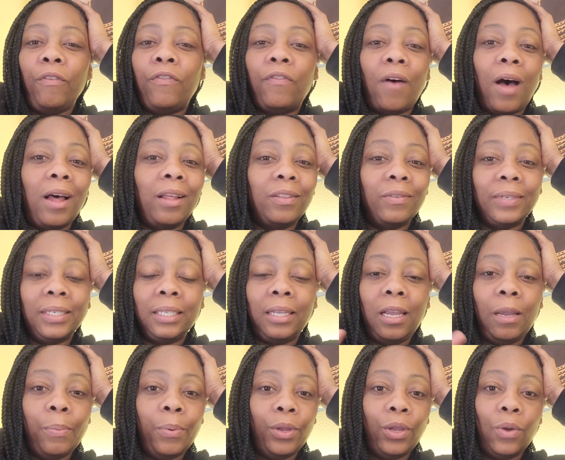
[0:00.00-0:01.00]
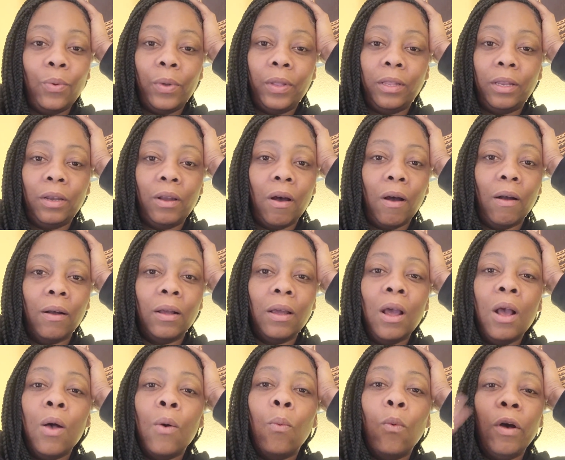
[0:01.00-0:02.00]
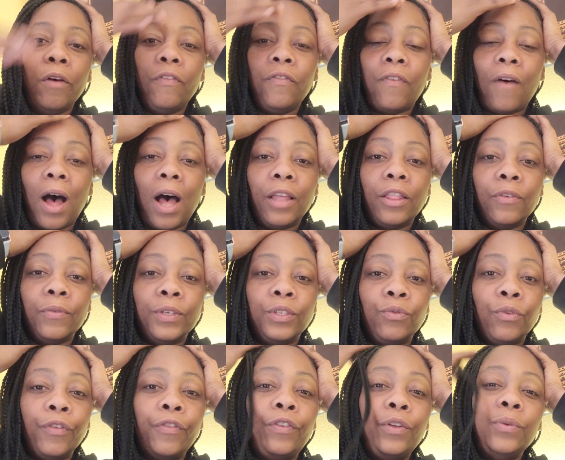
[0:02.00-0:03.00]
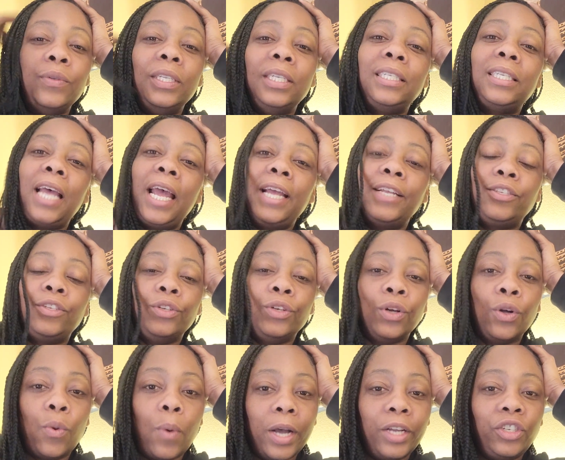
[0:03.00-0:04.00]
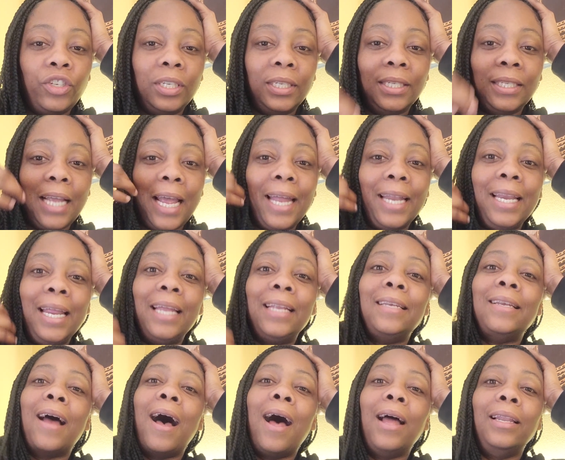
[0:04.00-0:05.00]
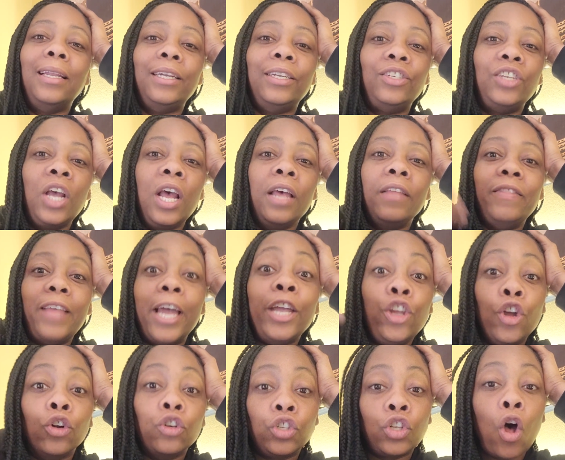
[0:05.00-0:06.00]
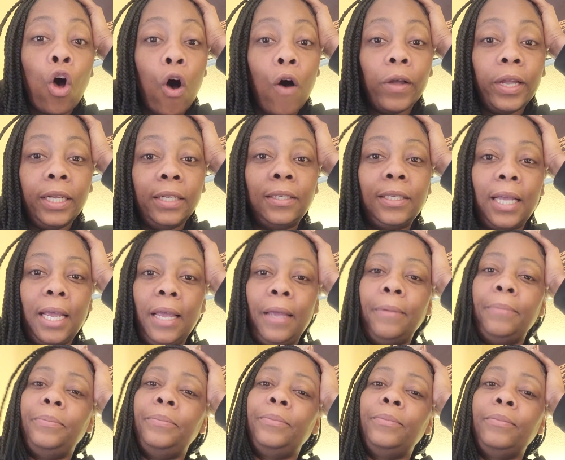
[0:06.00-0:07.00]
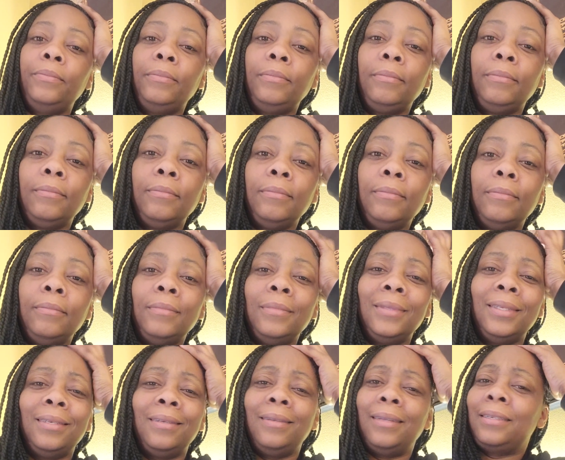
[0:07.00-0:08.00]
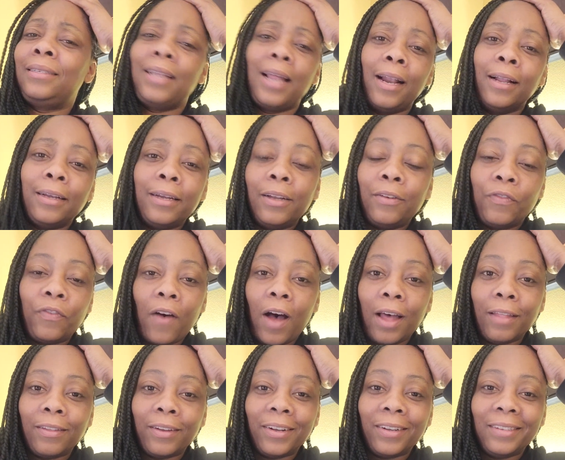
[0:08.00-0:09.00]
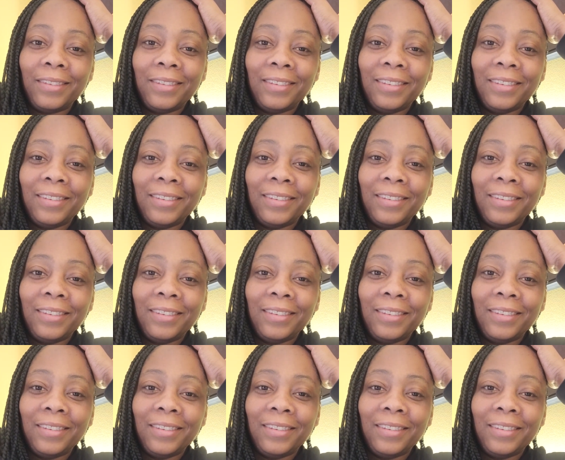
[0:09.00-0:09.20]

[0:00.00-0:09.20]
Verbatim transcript: father is keeping you in the dark? What father is refusing to answer your questions and acknowledge that you're talking to him? That's not a good father.